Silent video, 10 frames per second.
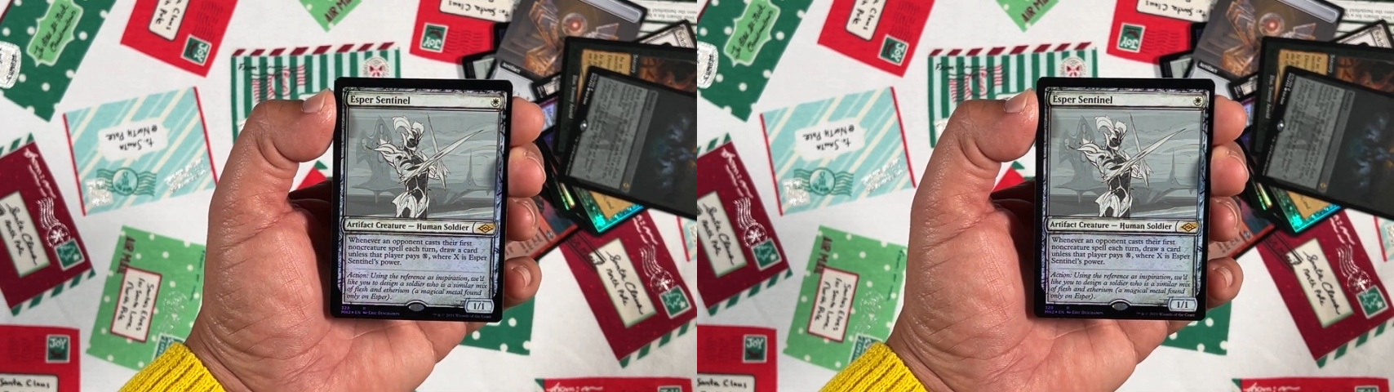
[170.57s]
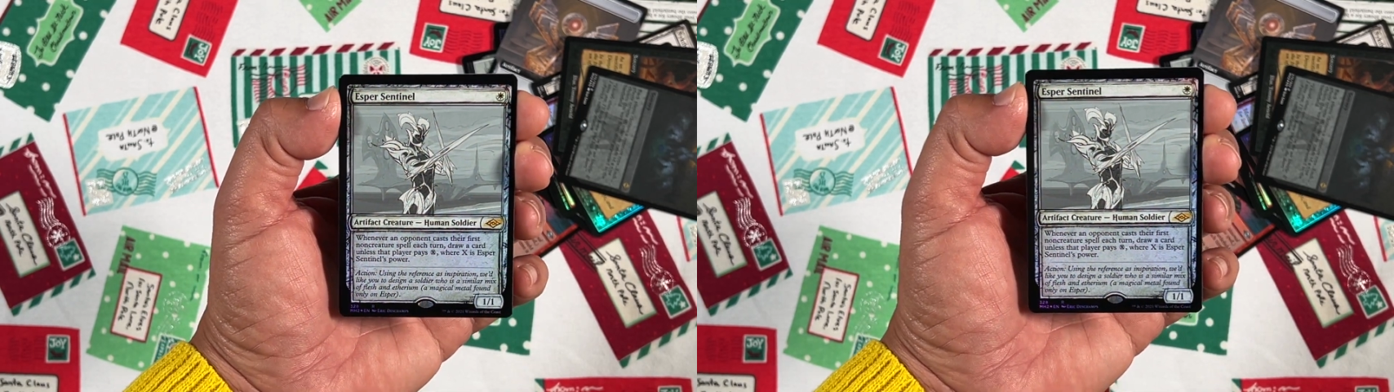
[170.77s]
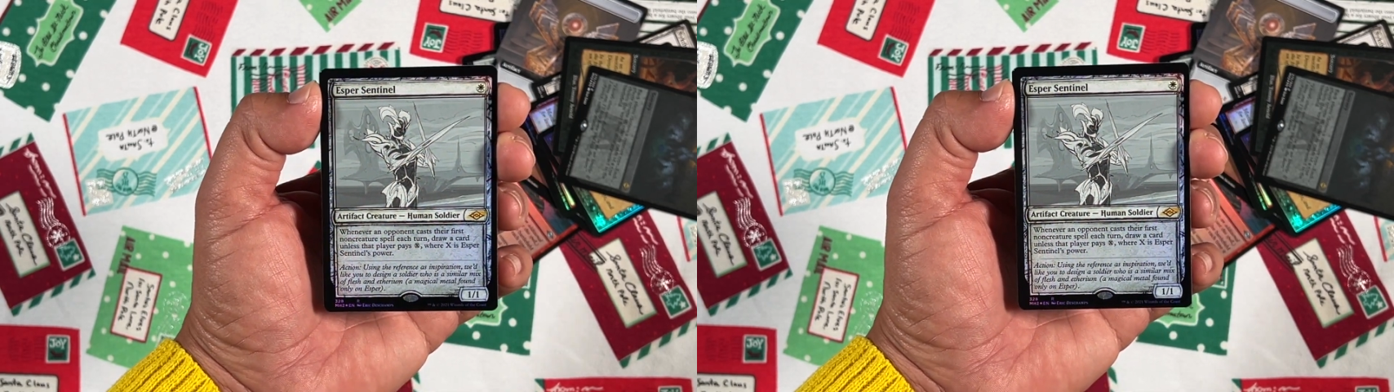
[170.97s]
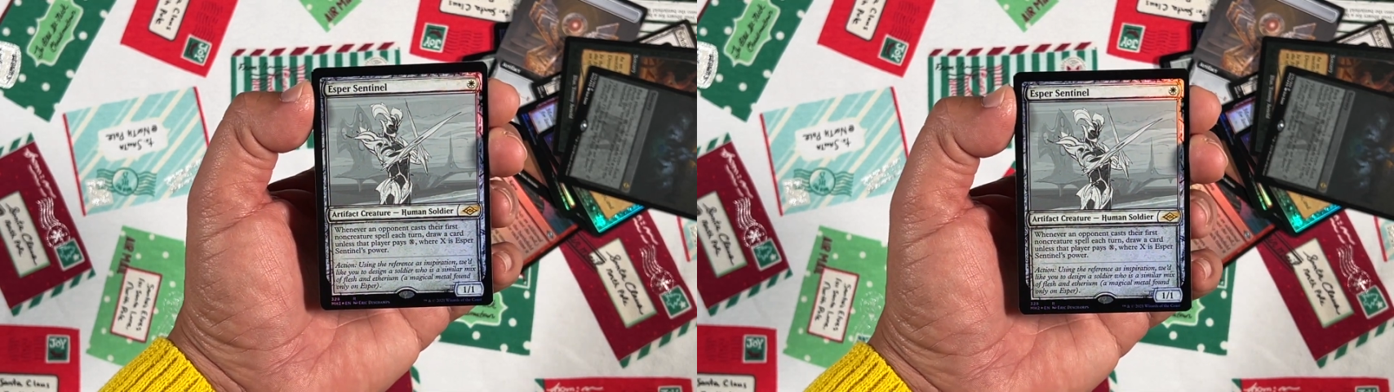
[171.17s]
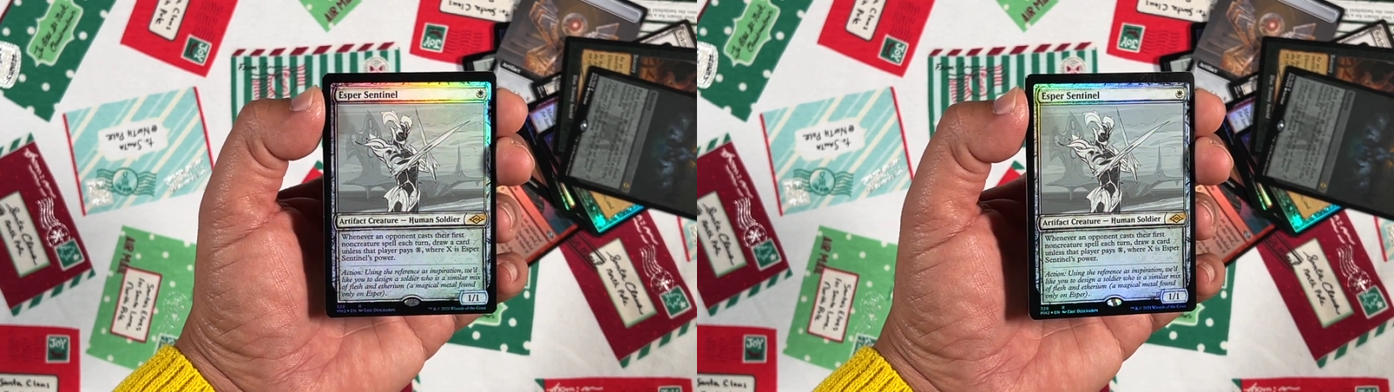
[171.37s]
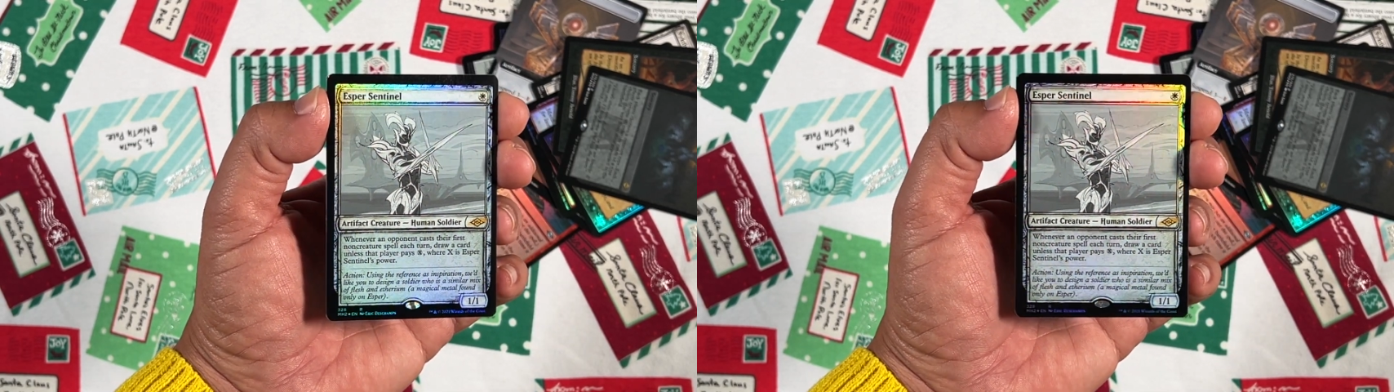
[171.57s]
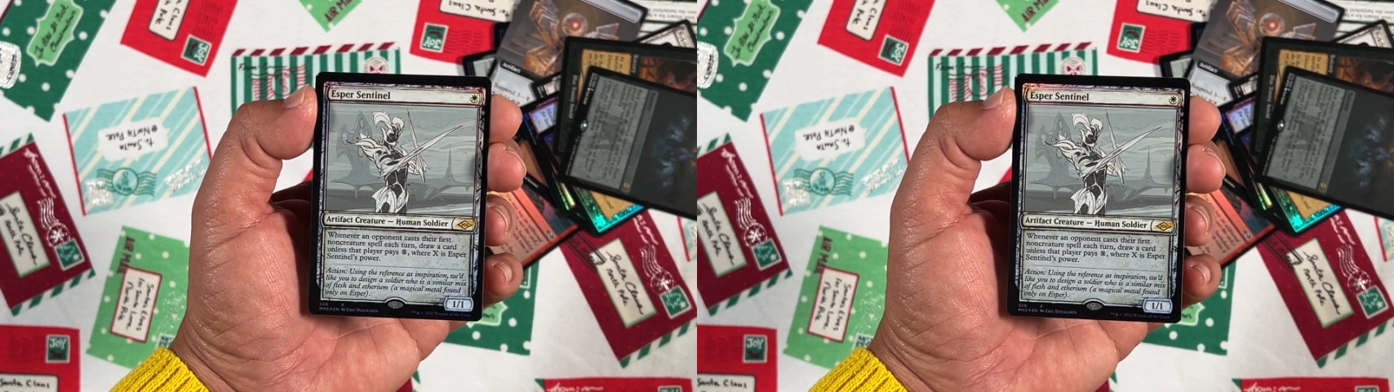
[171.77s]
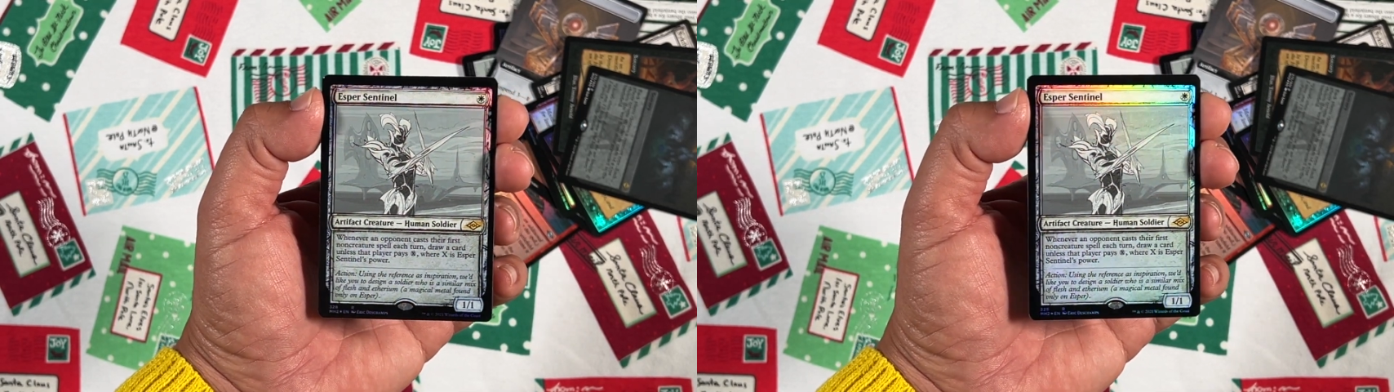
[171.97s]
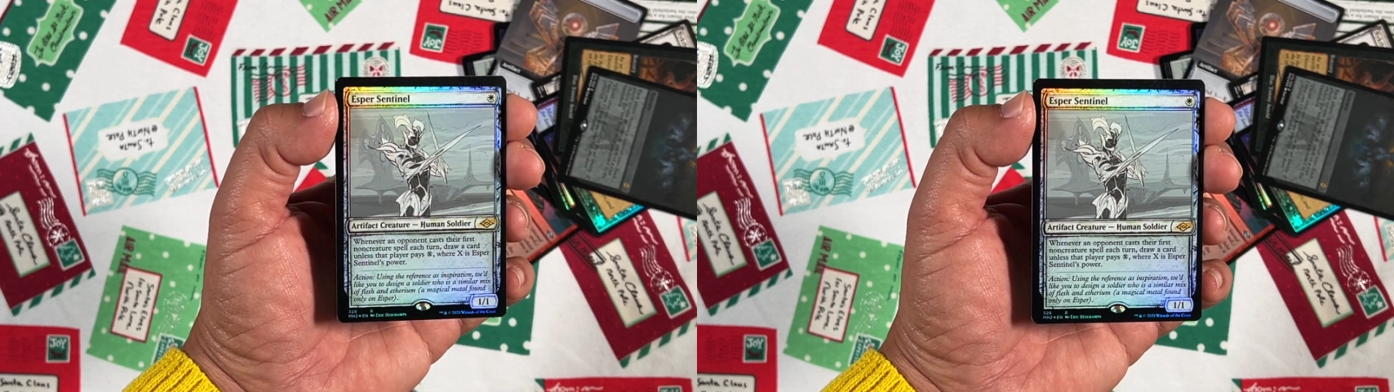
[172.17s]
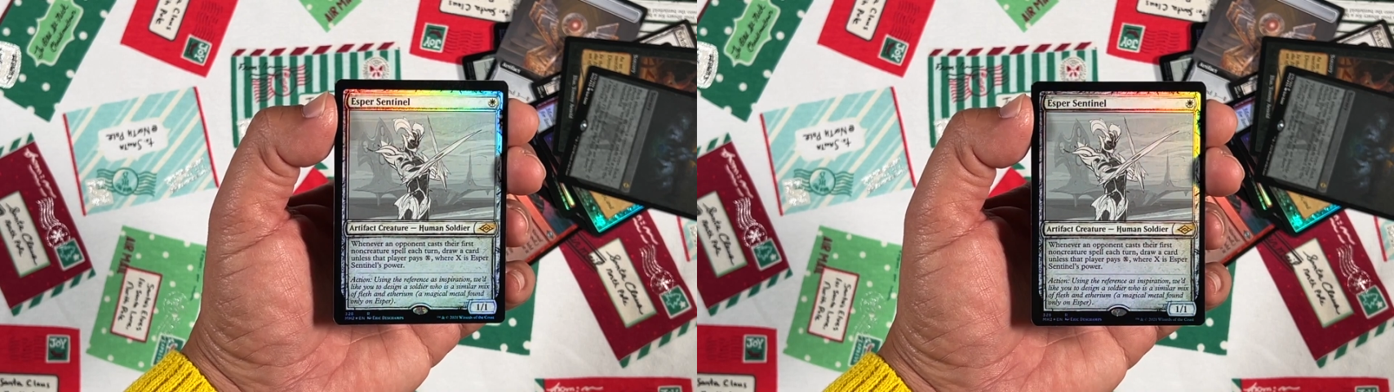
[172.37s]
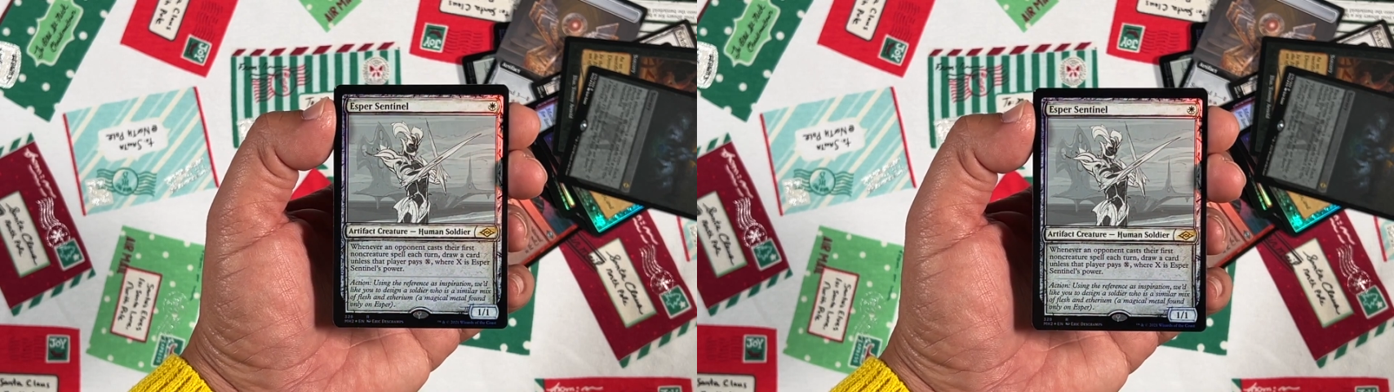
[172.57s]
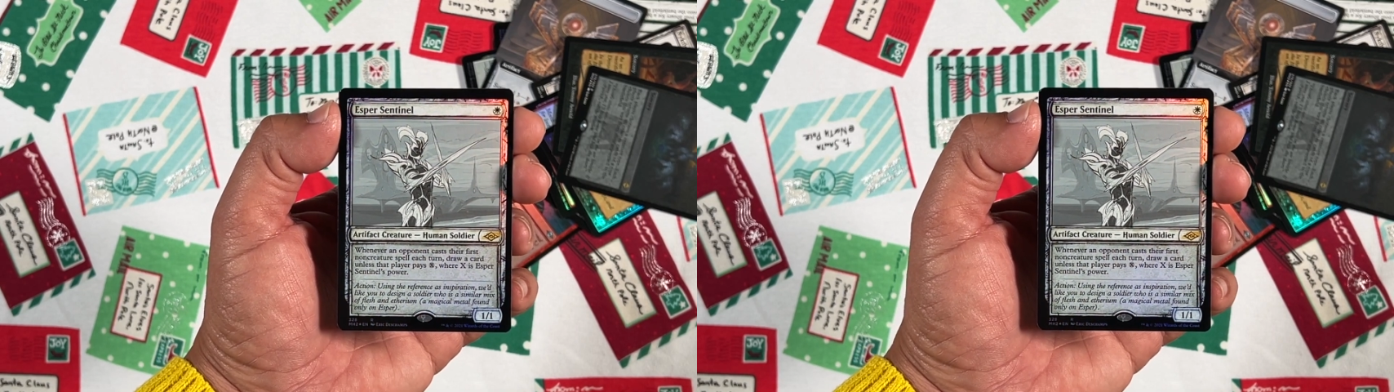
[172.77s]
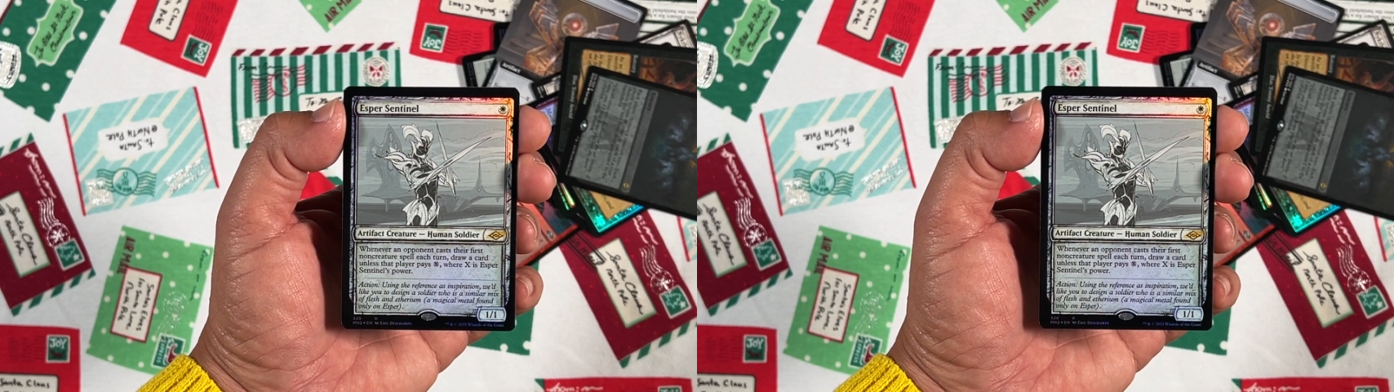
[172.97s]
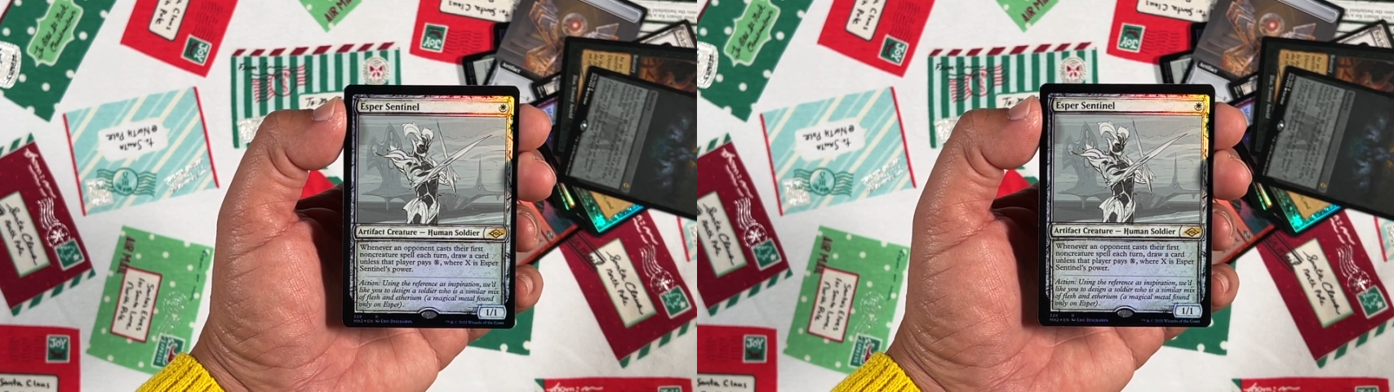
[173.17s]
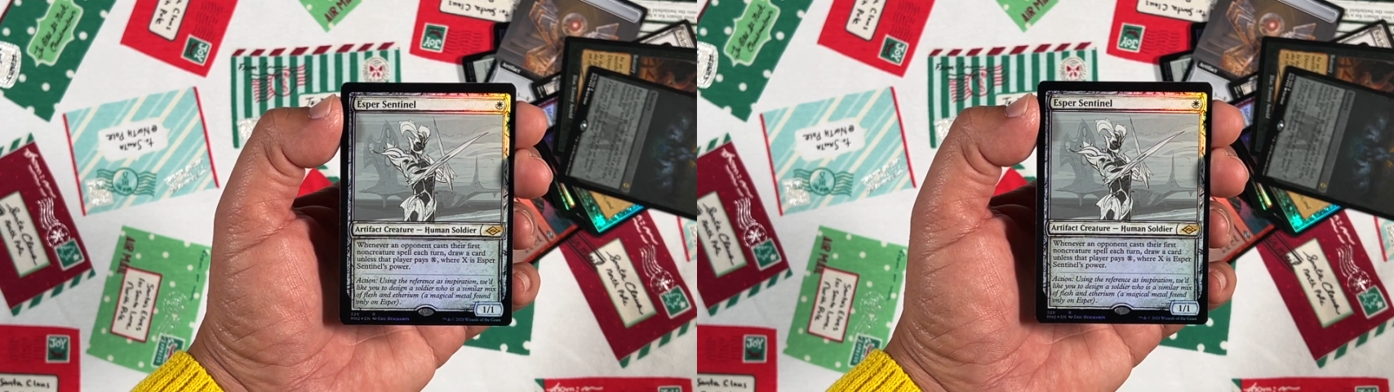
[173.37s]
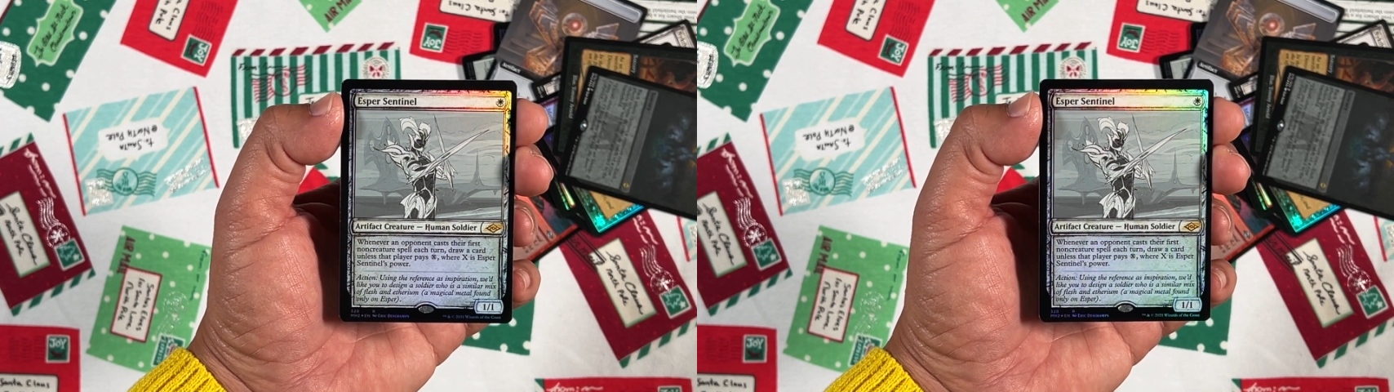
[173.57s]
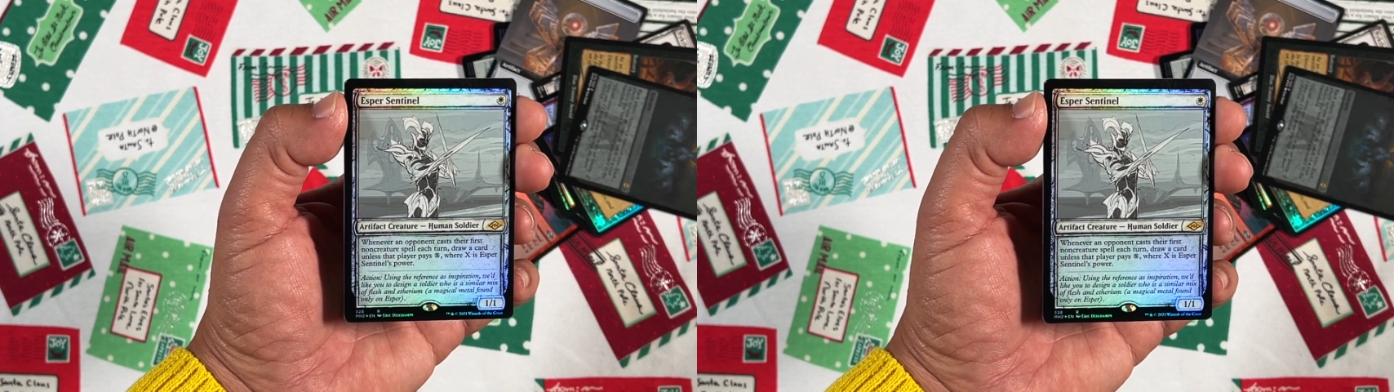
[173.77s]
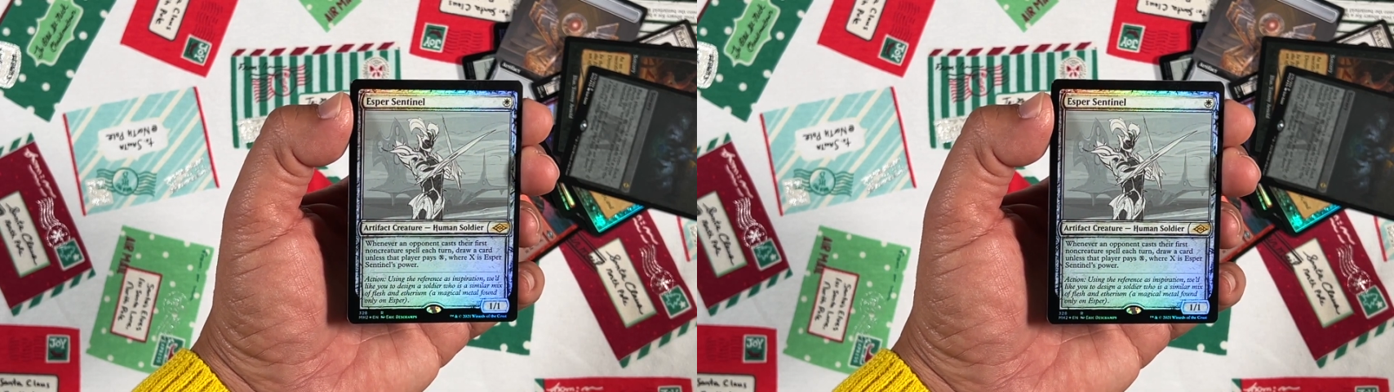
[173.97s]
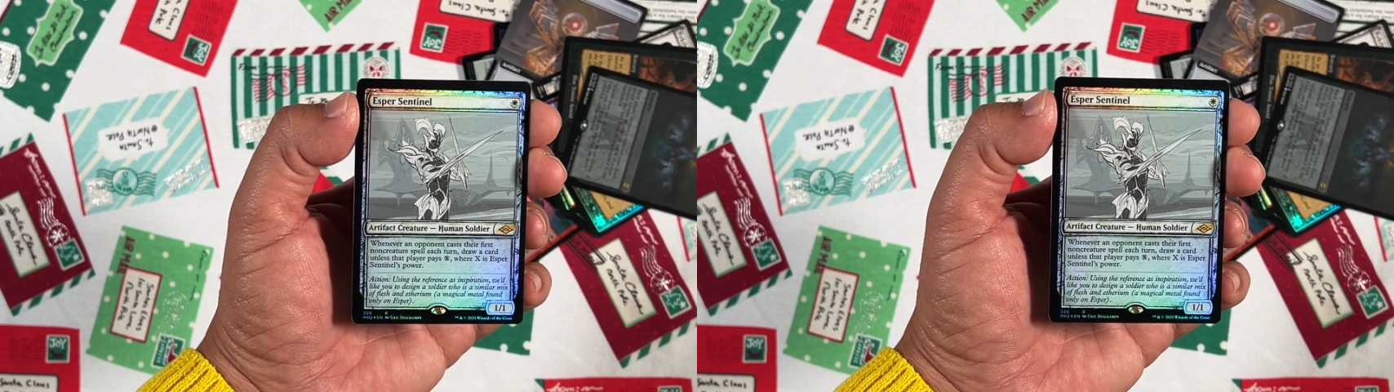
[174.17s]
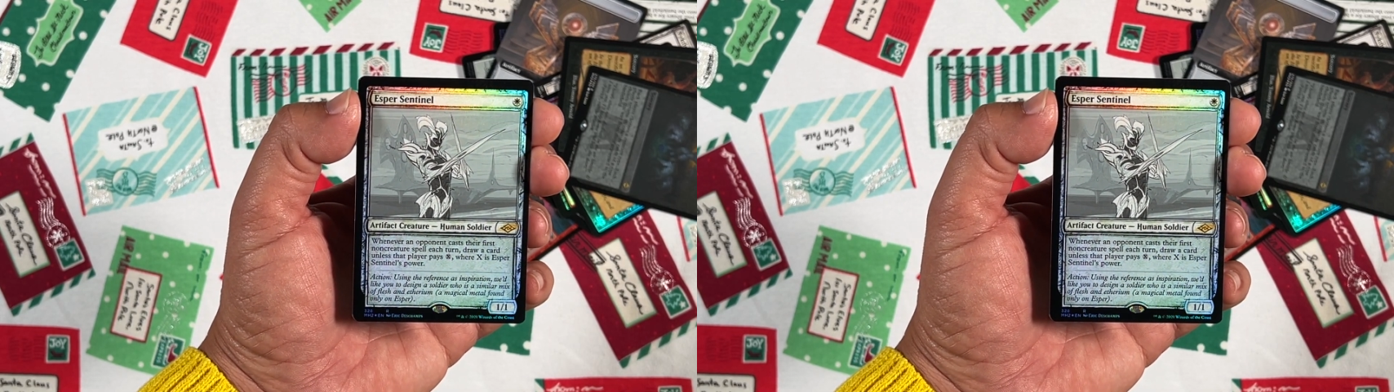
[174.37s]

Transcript: No face is visible, so there are no lips to read.